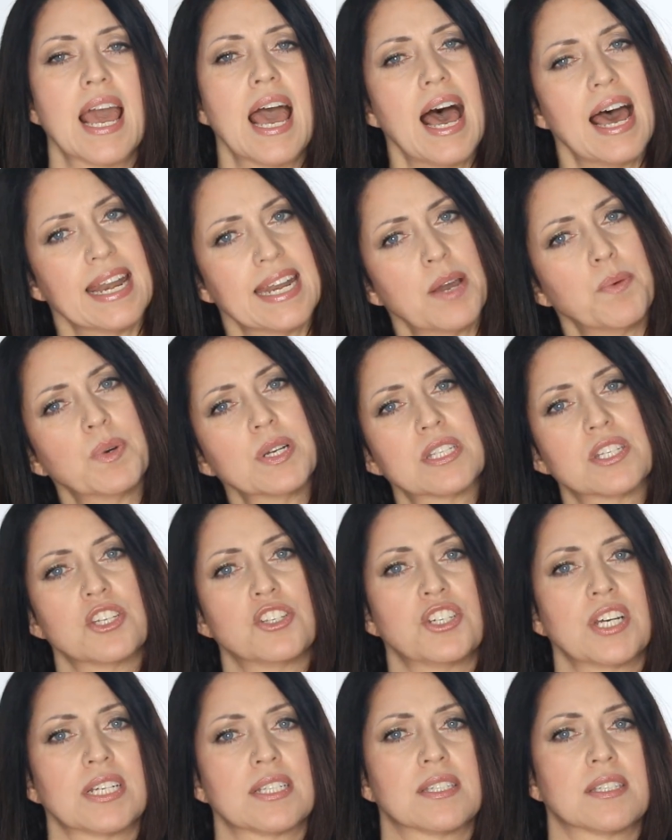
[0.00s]
And then we
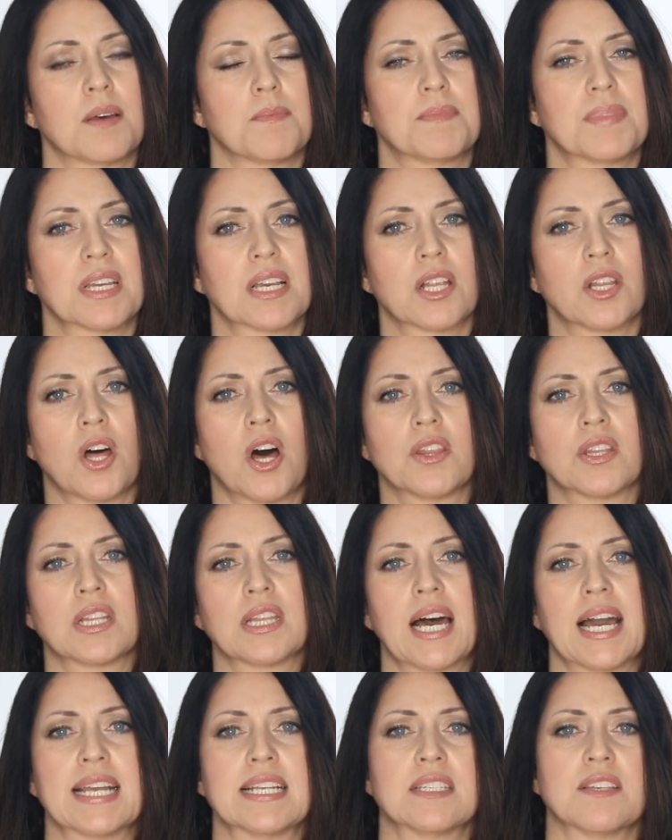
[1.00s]
suggest something along the
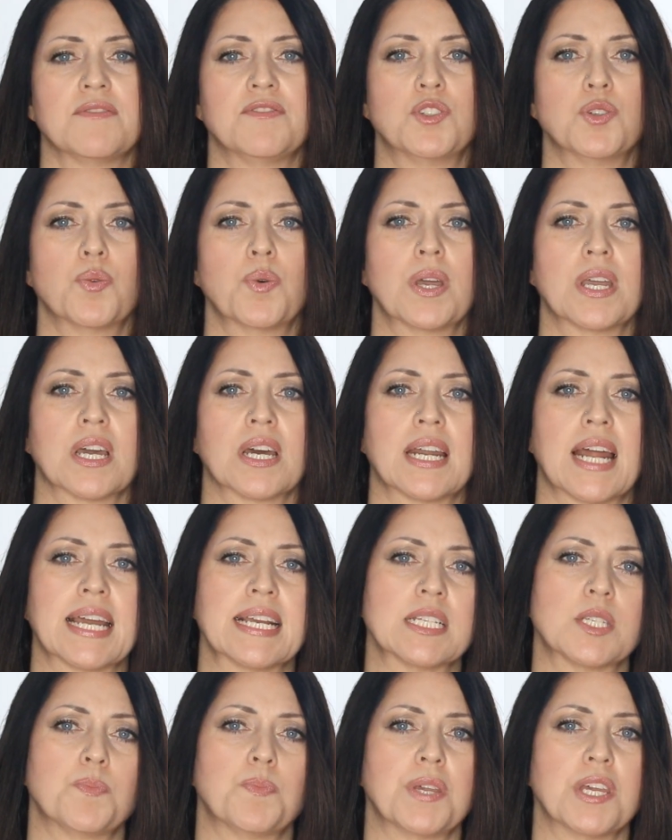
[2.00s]
lines of doing a
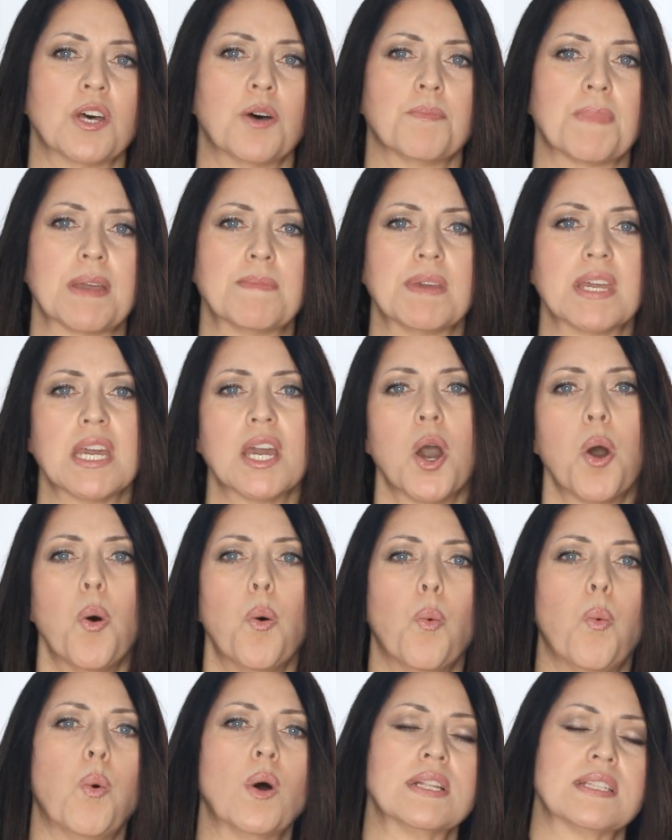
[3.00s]
nice peel maybe
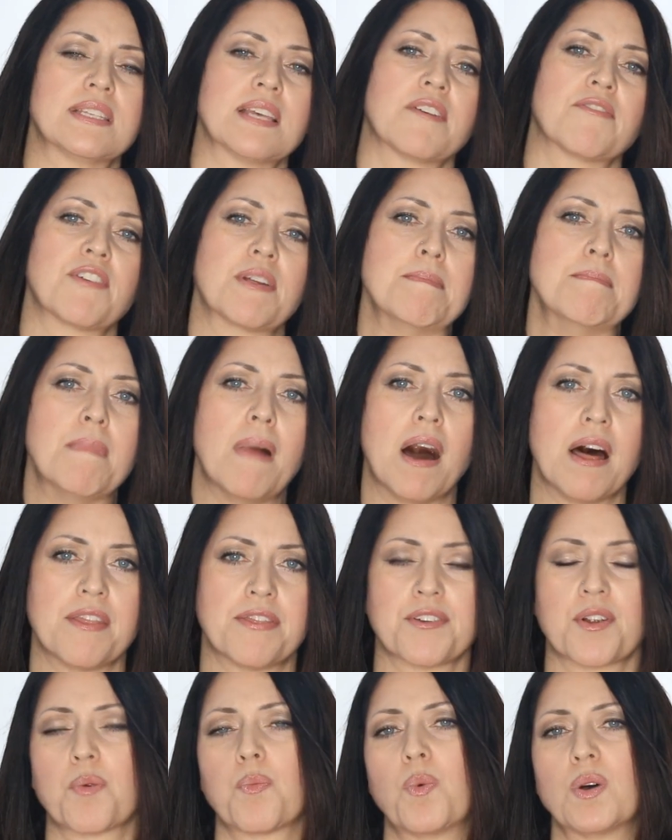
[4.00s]
once every month
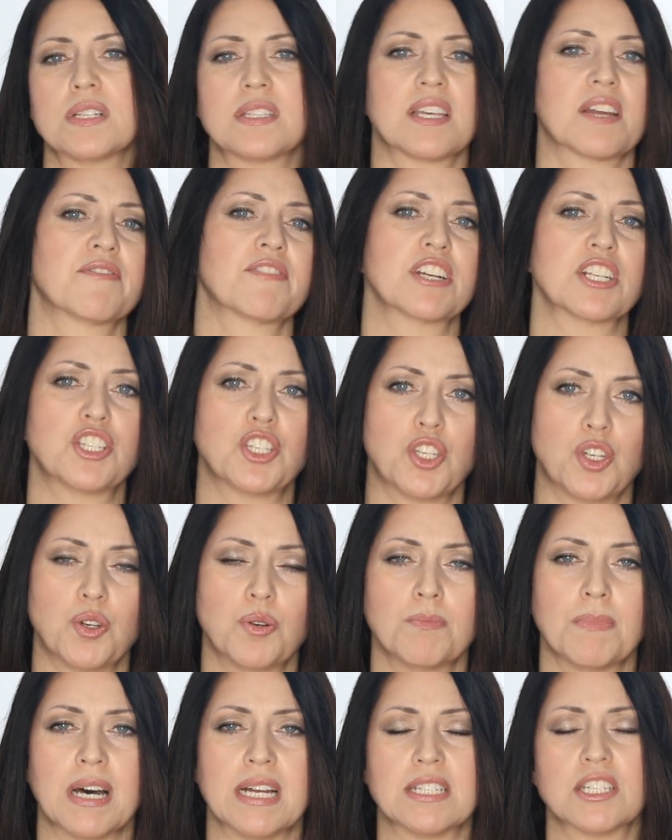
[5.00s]
or once every 2
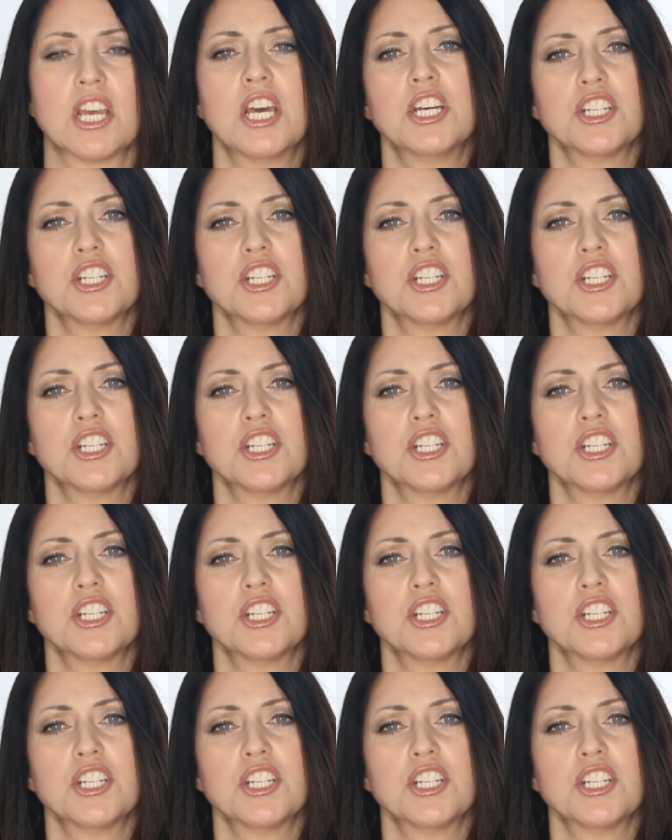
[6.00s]
months,